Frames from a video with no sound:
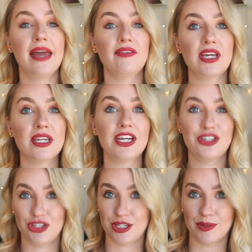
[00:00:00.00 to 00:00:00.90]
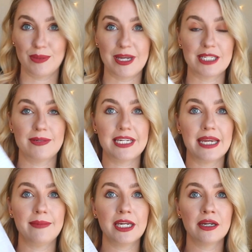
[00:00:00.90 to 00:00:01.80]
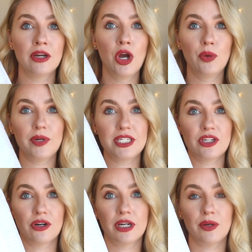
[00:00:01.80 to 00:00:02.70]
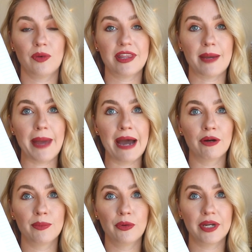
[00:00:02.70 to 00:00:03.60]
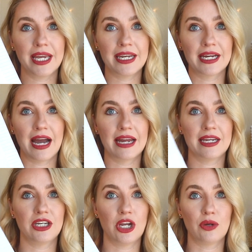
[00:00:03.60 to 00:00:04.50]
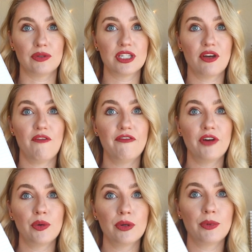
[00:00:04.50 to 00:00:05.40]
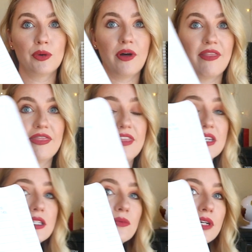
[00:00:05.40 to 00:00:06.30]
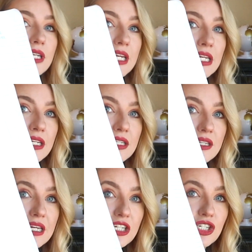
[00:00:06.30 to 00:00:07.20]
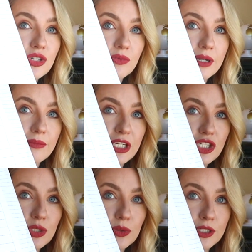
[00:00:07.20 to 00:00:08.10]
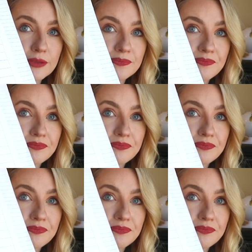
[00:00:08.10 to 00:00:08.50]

And then just with Mesopotamia, we started with a PowerPoint and a guided notes foldable. This one is extremely short,